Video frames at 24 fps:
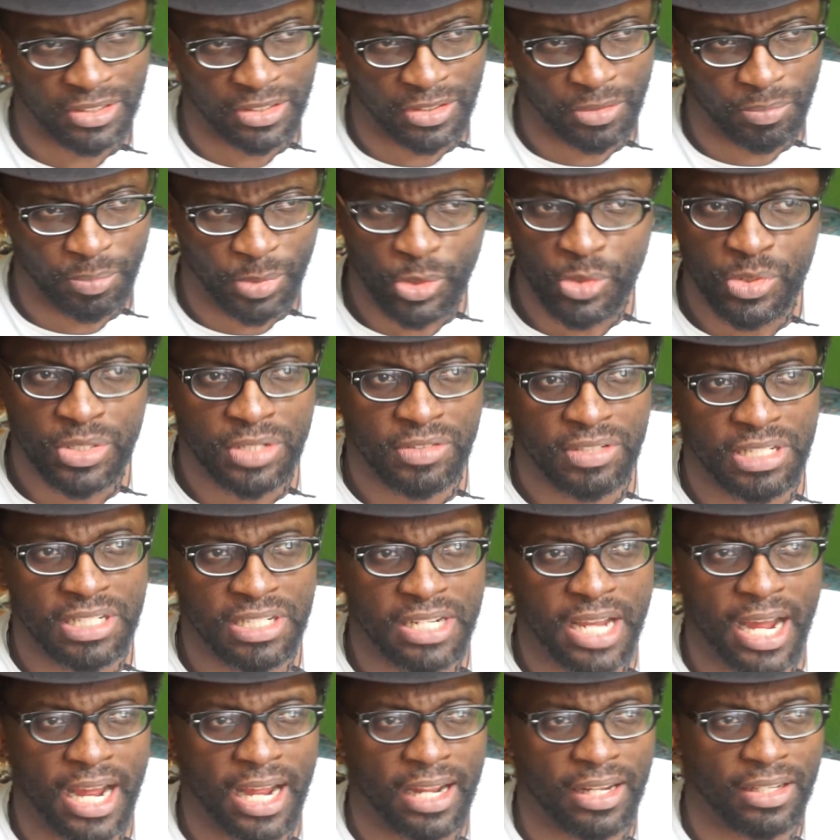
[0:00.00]
Both of the
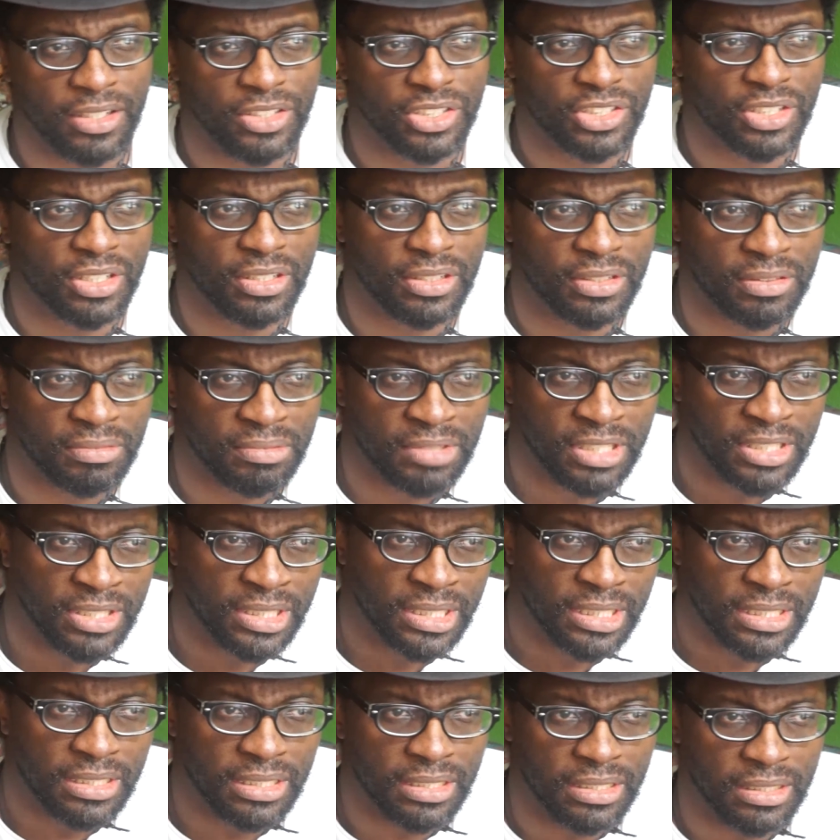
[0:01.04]
dials on
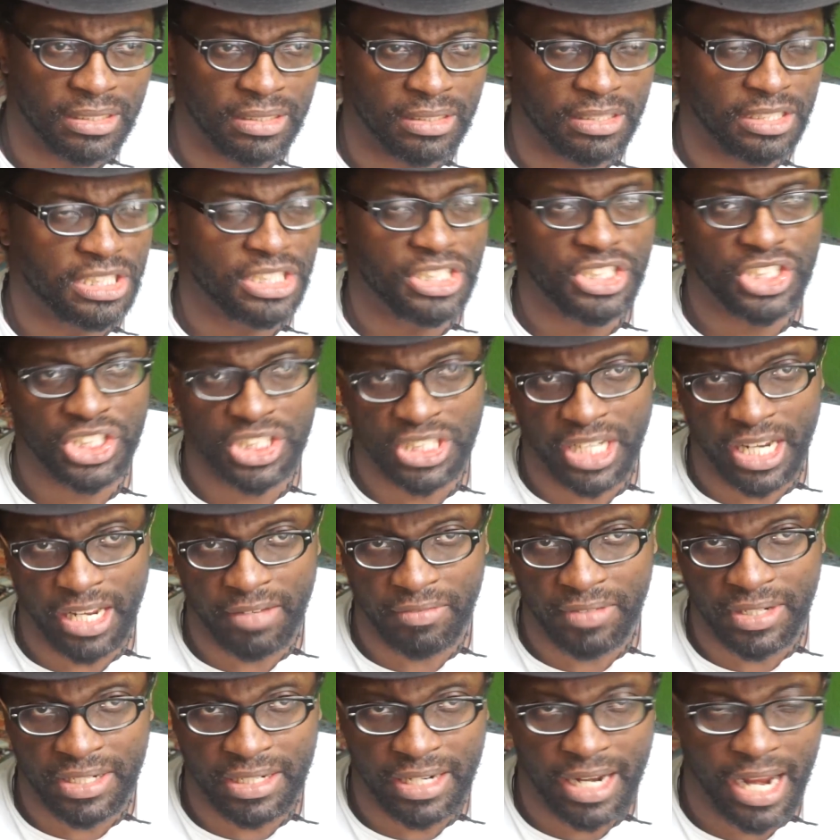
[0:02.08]
the
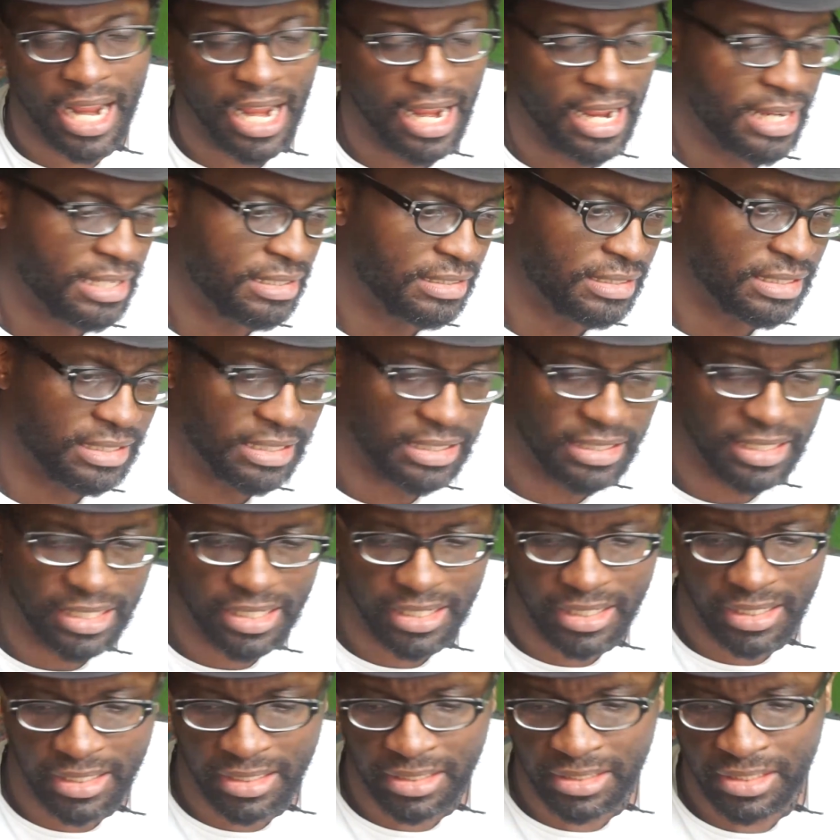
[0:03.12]
G7 and
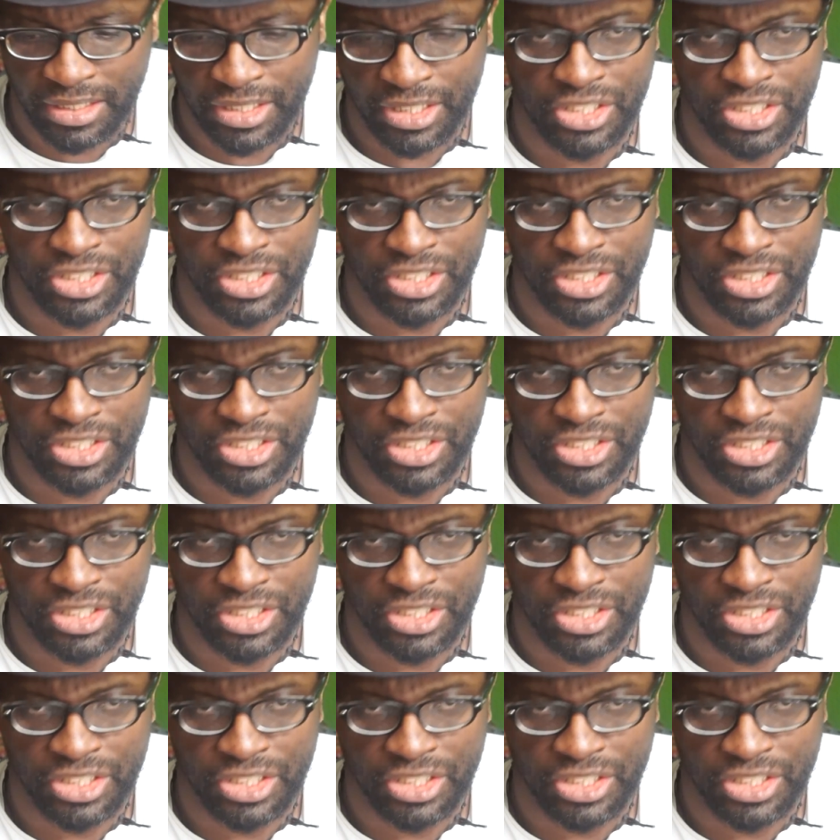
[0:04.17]
the